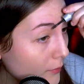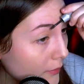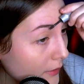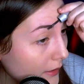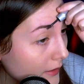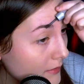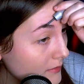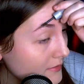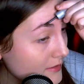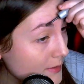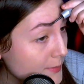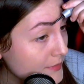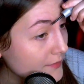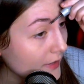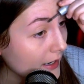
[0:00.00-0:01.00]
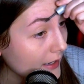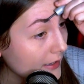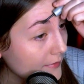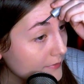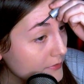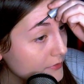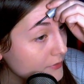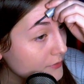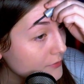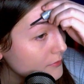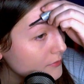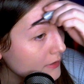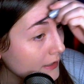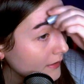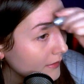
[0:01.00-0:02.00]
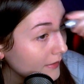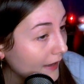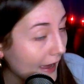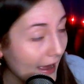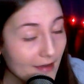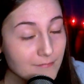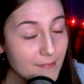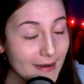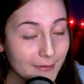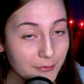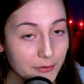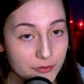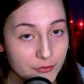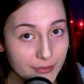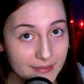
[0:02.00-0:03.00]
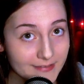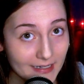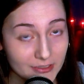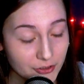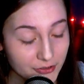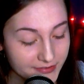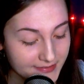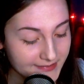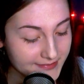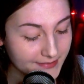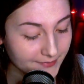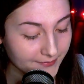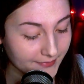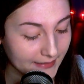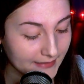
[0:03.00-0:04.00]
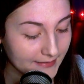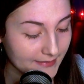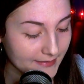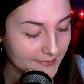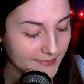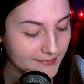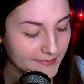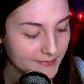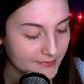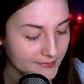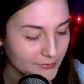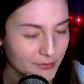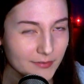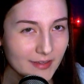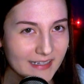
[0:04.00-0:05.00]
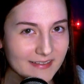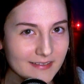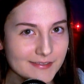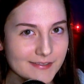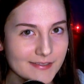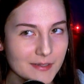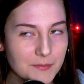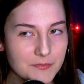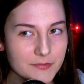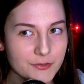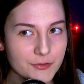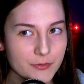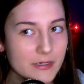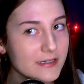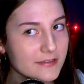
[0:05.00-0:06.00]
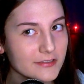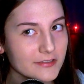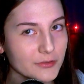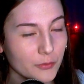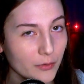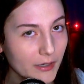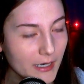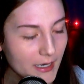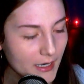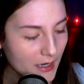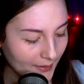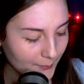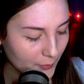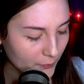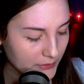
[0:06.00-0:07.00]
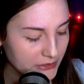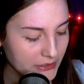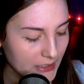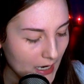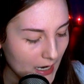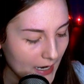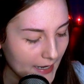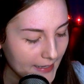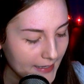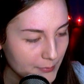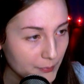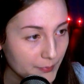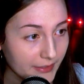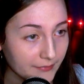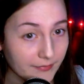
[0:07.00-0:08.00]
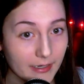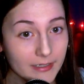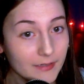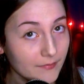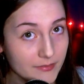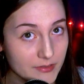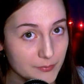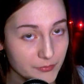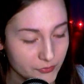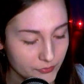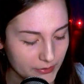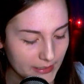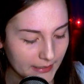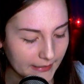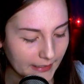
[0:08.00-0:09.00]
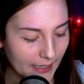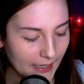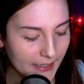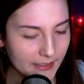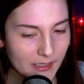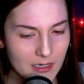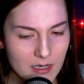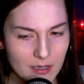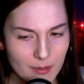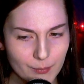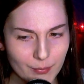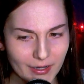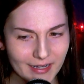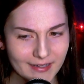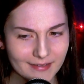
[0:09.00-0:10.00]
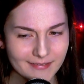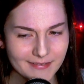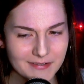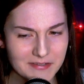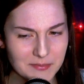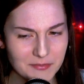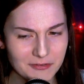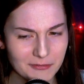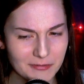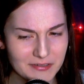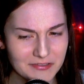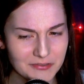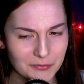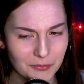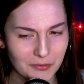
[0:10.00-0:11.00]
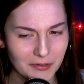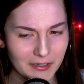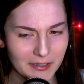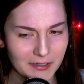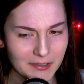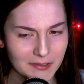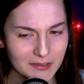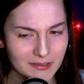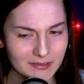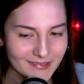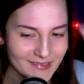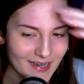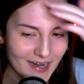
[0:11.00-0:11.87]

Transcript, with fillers: for The Sims 5 to uh, have microtransactions and stuff like this, sort of like The Sims 3 store, um, which I am a big fan of The Sims 3 again, but The Sims 3 store was